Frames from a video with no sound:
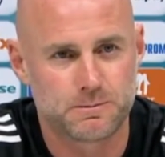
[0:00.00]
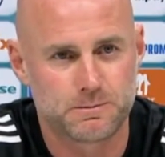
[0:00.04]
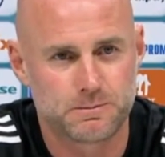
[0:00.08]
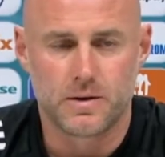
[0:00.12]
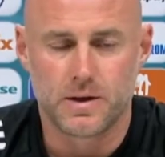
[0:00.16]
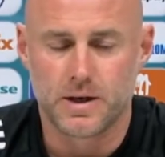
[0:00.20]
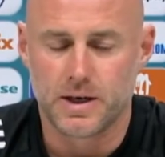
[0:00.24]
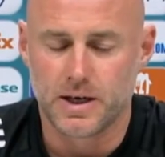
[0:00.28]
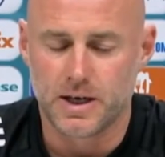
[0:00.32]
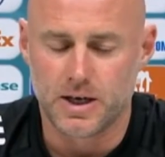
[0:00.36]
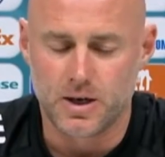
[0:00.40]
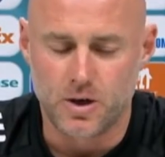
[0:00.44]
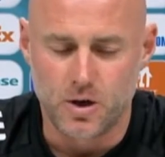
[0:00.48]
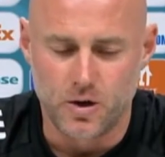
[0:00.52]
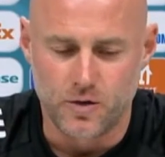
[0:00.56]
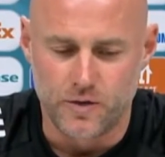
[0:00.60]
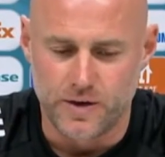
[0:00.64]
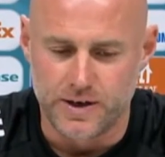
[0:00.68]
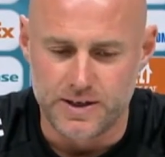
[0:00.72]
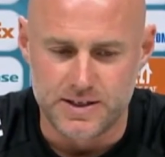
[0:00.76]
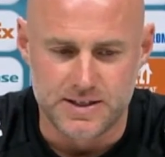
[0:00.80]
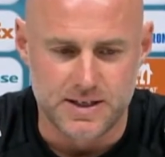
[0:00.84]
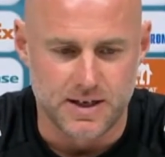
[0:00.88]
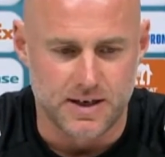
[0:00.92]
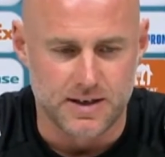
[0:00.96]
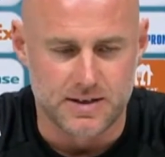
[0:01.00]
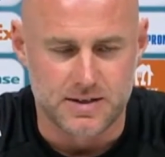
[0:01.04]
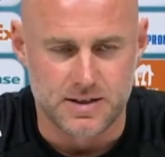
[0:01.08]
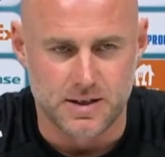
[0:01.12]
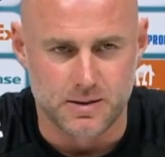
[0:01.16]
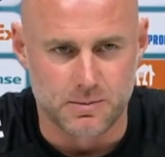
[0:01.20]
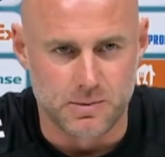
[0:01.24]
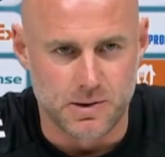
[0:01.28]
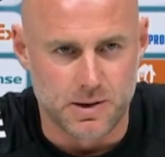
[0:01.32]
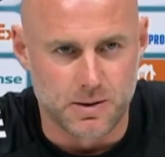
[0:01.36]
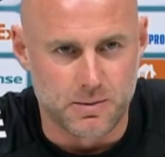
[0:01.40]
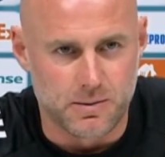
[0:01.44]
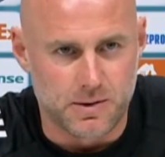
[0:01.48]
Yeah, already said it to
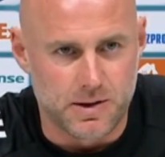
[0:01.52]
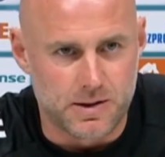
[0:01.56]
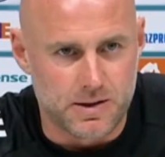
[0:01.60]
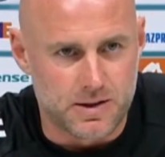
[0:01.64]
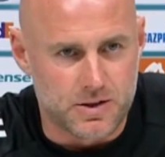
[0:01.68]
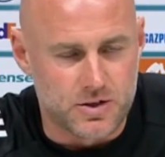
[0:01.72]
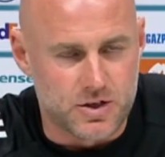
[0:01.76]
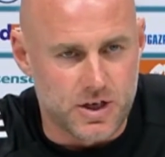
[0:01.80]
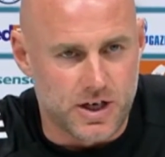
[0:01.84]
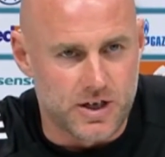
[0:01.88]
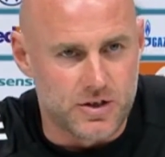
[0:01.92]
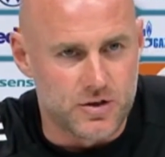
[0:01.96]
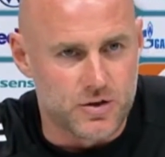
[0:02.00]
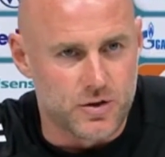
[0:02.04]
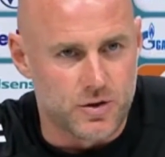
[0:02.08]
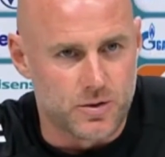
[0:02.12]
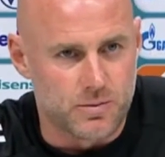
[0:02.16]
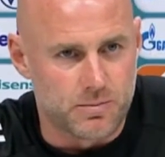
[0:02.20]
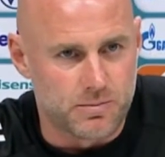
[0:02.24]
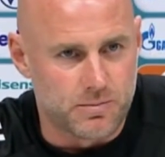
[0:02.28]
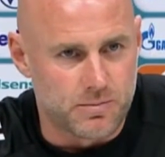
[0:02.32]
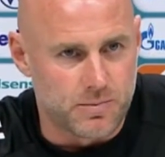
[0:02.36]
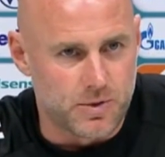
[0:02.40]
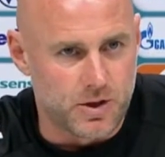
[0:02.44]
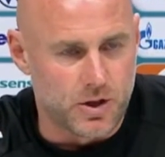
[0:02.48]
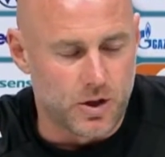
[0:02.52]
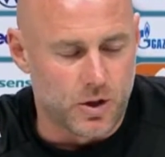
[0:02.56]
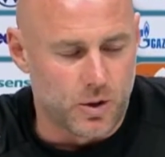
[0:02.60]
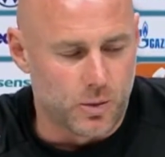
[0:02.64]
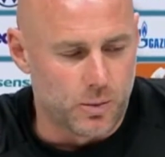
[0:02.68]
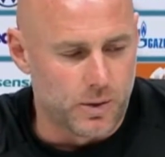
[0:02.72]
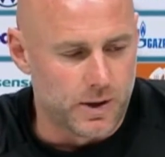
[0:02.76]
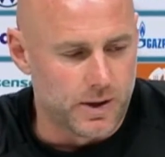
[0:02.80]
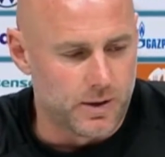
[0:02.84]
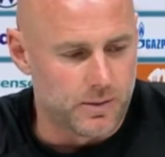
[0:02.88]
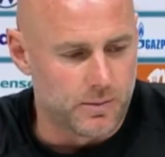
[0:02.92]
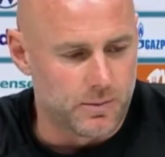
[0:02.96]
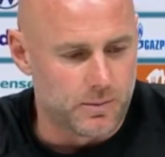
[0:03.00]
them in the changing room. You know,
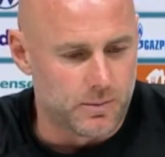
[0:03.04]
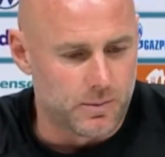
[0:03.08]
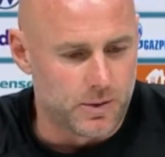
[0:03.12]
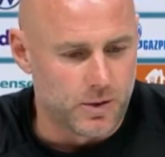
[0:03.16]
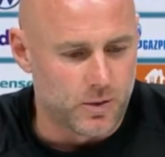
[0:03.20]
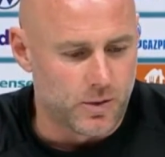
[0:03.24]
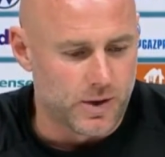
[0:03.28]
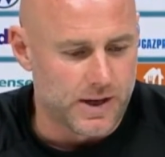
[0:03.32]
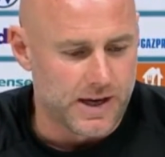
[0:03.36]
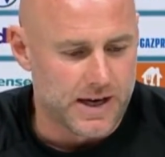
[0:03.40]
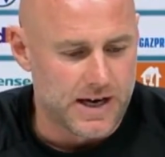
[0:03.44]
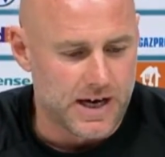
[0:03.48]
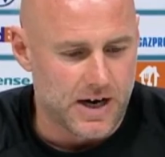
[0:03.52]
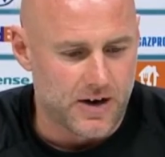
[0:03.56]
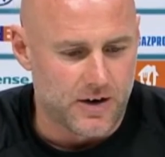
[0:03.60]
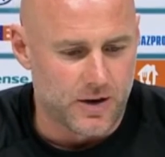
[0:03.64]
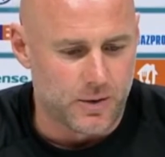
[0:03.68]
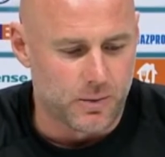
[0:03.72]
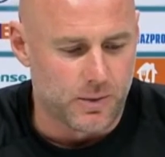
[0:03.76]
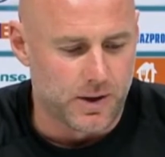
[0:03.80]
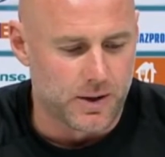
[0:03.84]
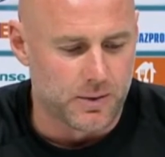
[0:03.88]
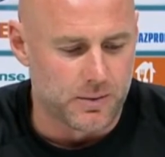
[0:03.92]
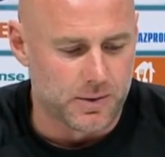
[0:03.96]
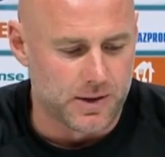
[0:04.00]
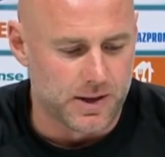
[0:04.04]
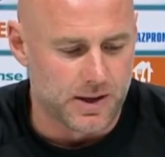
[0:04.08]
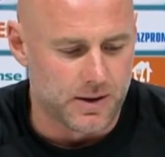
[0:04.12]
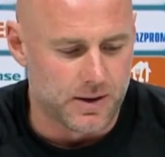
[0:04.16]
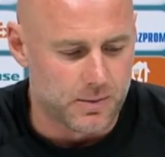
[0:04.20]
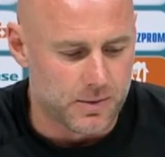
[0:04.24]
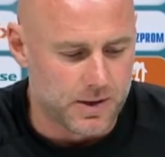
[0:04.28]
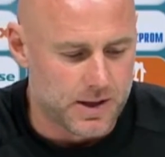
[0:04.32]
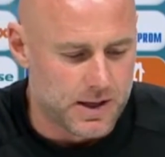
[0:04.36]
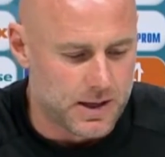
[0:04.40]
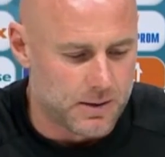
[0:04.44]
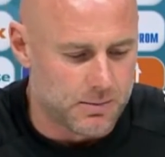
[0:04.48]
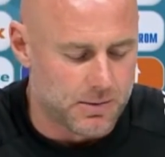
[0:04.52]
we don't get carried away with it.
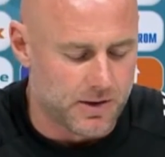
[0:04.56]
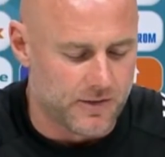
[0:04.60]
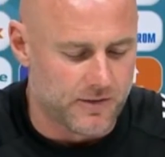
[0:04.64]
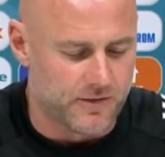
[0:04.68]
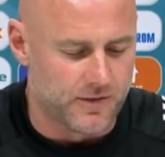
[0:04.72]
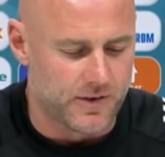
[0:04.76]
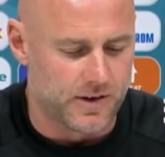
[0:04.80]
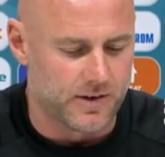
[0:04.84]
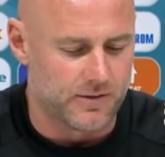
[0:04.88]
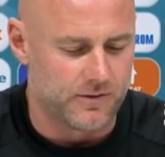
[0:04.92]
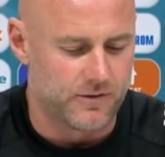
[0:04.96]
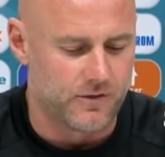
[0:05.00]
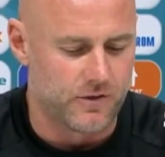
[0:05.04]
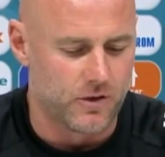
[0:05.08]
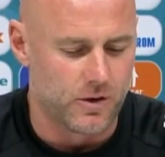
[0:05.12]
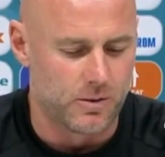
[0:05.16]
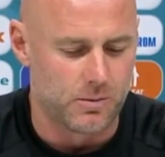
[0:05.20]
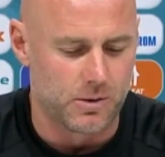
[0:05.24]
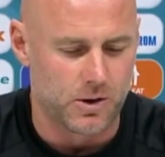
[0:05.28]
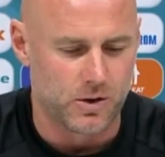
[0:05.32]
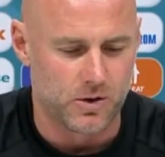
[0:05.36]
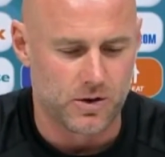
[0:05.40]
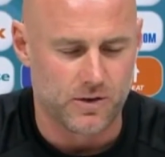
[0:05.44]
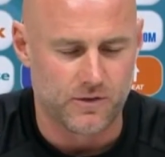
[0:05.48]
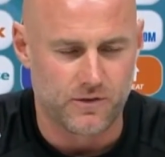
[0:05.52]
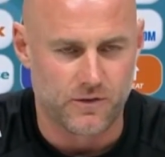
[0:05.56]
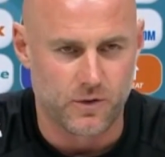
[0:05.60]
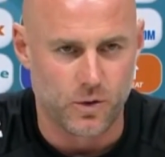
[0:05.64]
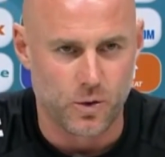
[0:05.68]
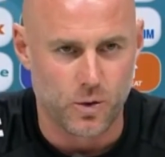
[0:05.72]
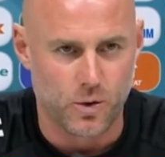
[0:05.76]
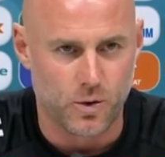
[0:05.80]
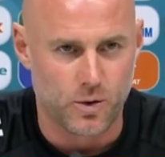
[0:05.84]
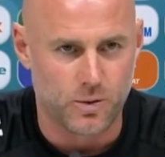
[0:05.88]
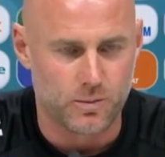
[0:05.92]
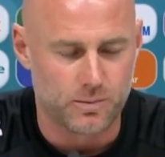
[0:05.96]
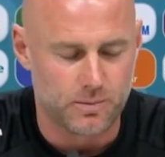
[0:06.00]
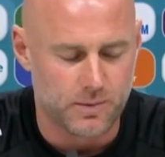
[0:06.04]
We keep our feet firmly on the
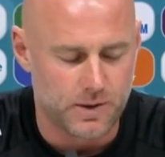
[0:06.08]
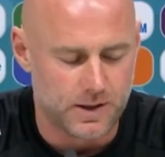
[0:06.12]
floor.